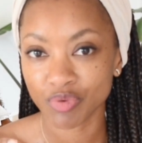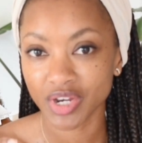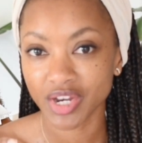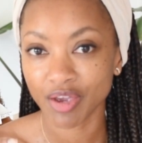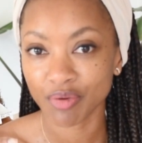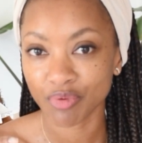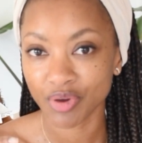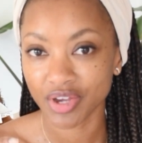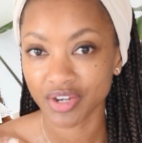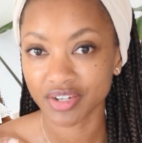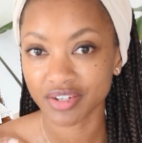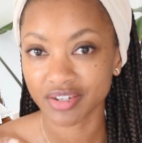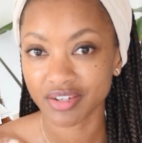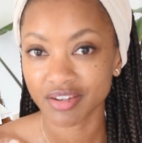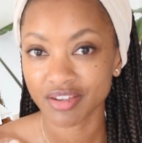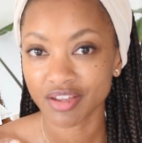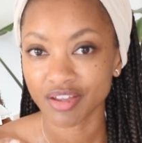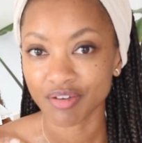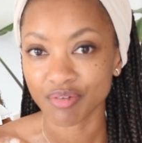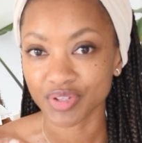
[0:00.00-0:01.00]
when I want it,
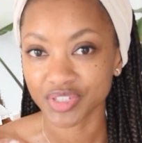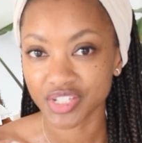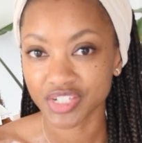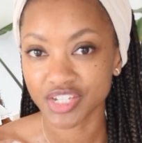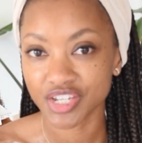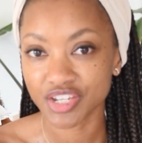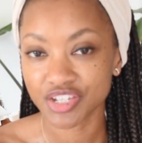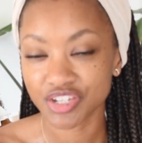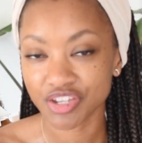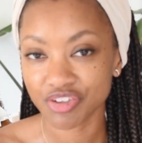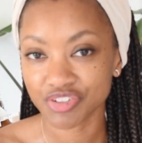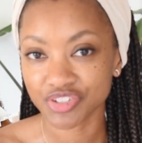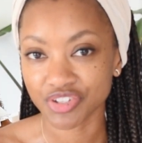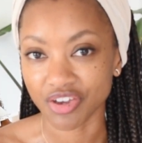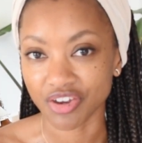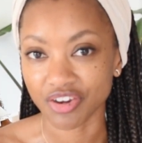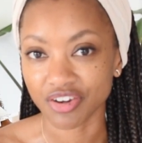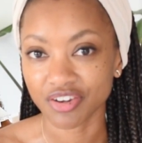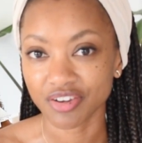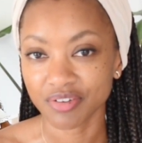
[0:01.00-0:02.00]
what the details
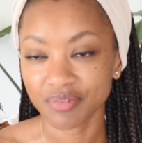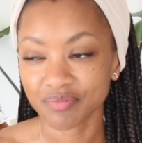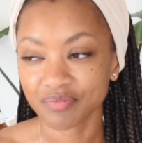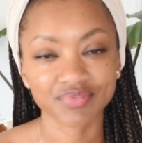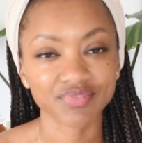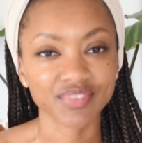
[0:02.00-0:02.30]
are.